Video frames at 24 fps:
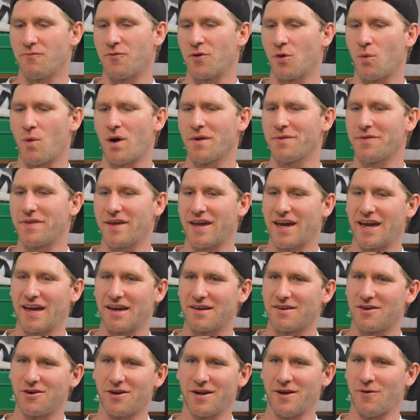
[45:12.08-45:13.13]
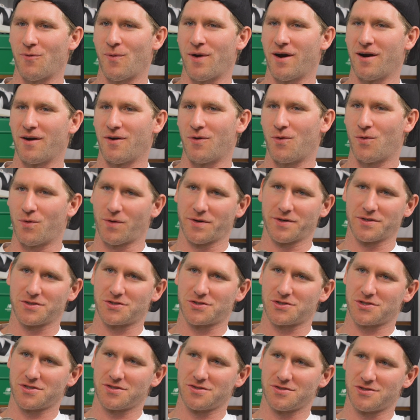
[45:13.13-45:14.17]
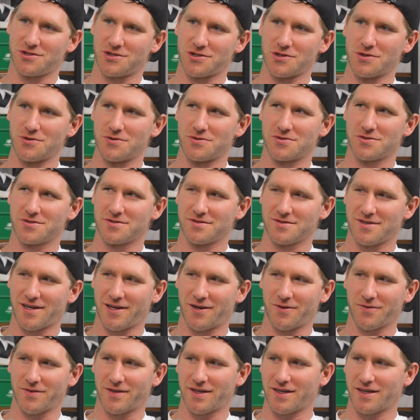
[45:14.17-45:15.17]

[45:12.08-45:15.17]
for one thing, couldn't wear orange shoes, I don't